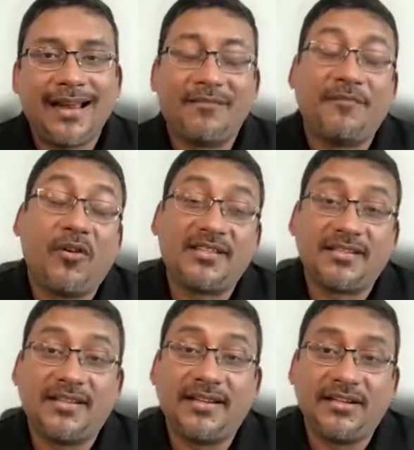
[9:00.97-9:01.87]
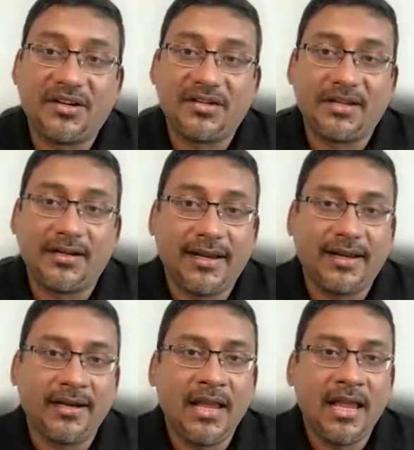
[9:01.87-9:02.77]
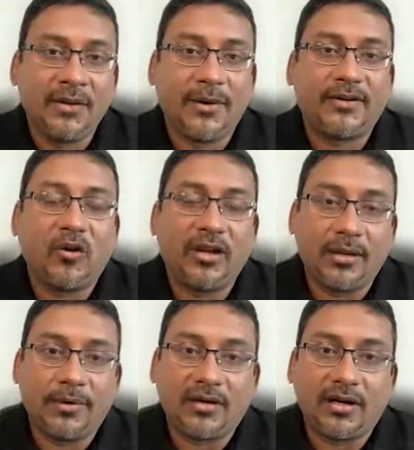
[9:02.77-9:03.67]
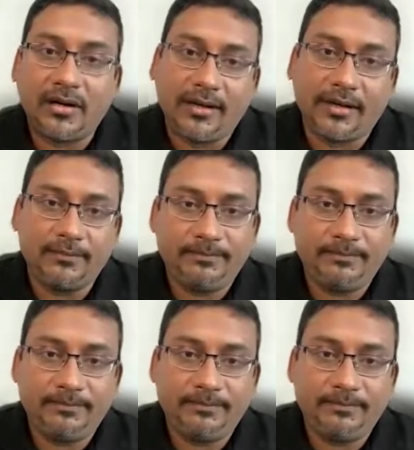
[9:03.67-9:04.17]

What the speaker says: and falls into the integration layer we were talking about earlier.